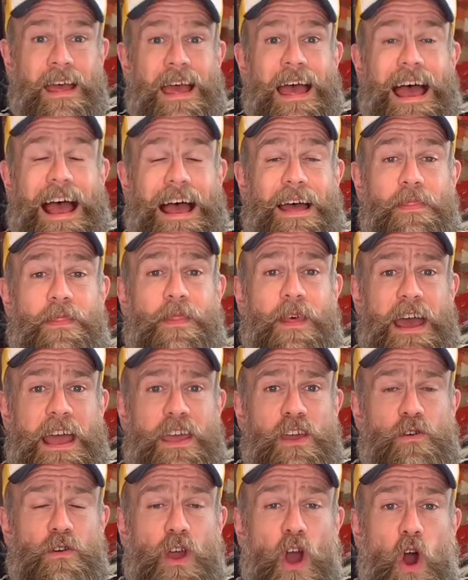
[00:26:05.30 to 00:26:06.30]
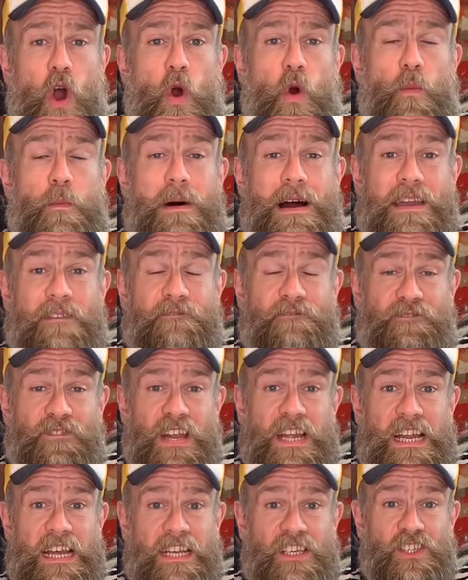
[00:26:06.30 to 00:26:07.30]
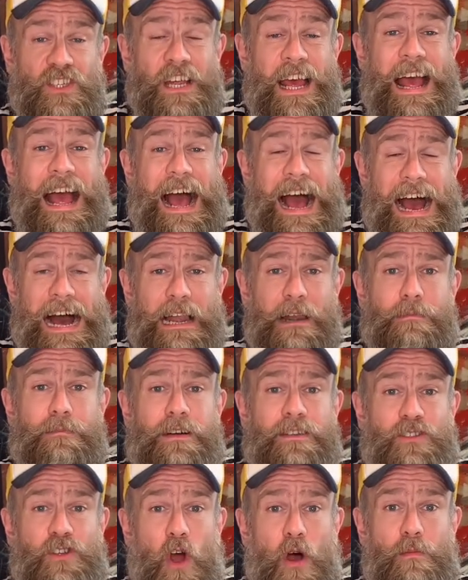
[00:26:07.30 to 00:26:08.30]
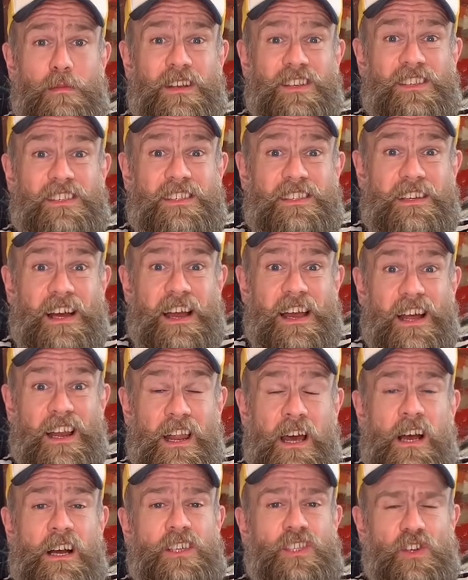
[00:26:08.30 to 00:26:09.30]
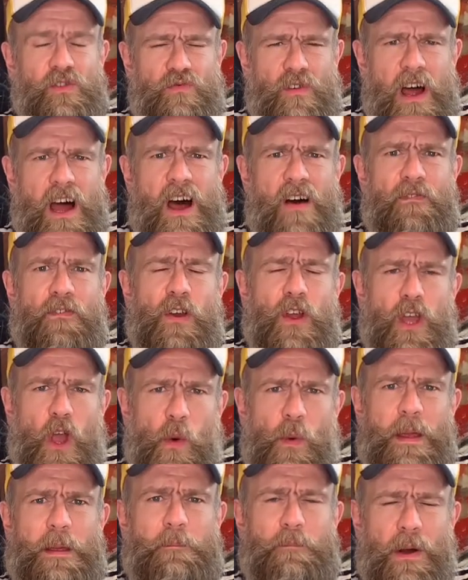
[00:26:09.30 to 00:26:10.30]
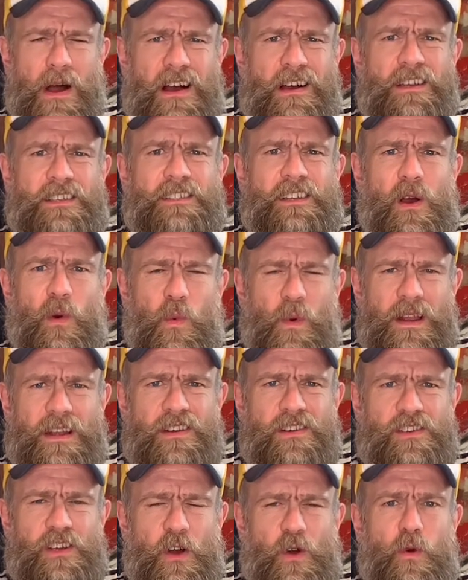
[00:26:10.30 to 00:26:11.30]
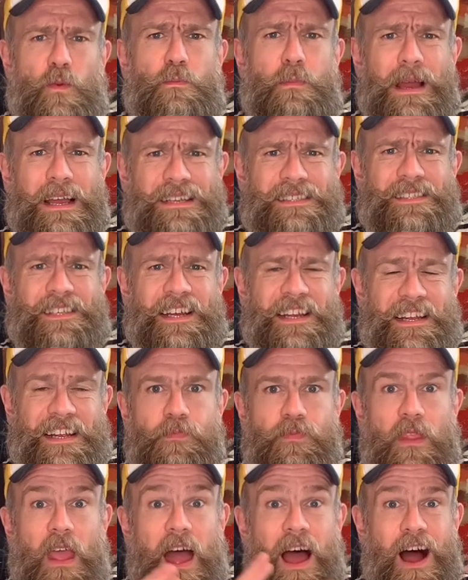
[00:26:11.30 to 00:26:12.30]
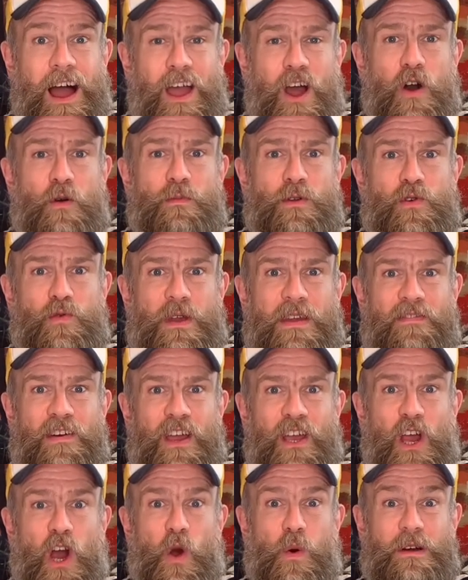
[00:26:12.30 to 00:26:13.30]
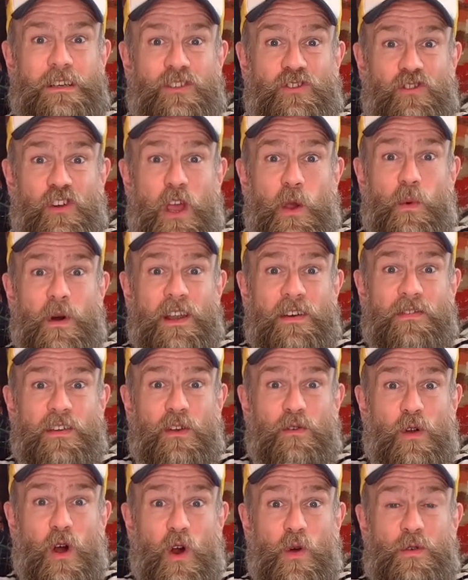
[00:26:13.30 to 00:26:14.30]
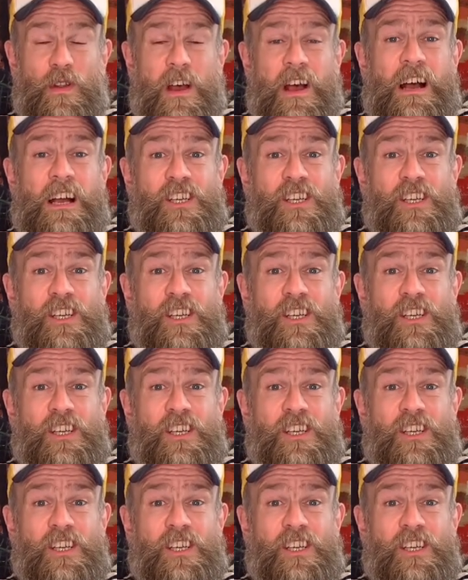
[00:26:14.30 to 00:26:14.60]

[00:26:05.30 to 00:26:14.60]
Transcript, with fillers: And there you go, my finished Alma Thomas style giraffe going past a window painting. I hope you give it a go and try one of your own.